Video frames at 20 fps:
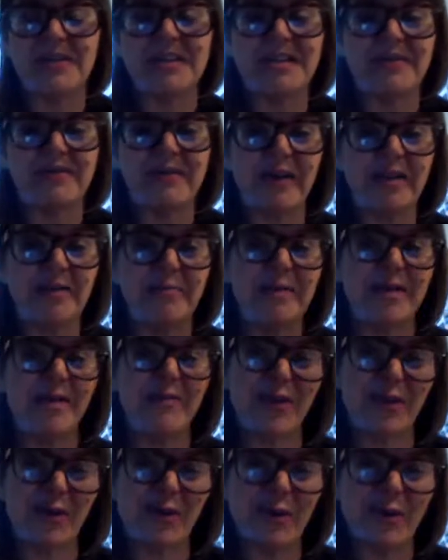the development
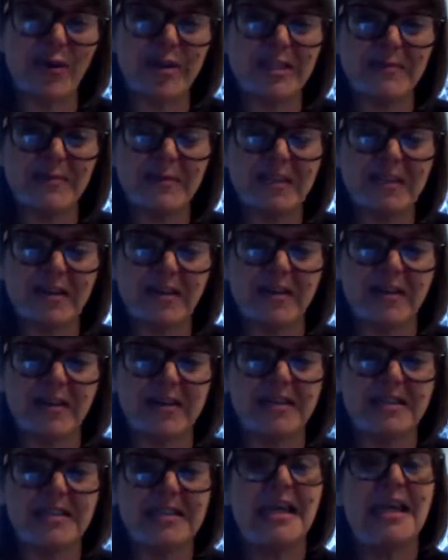of their course
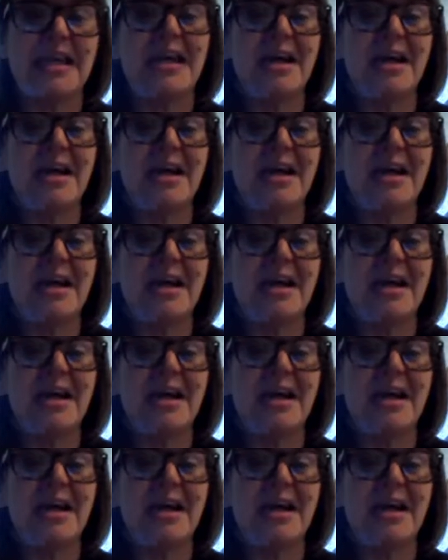materials,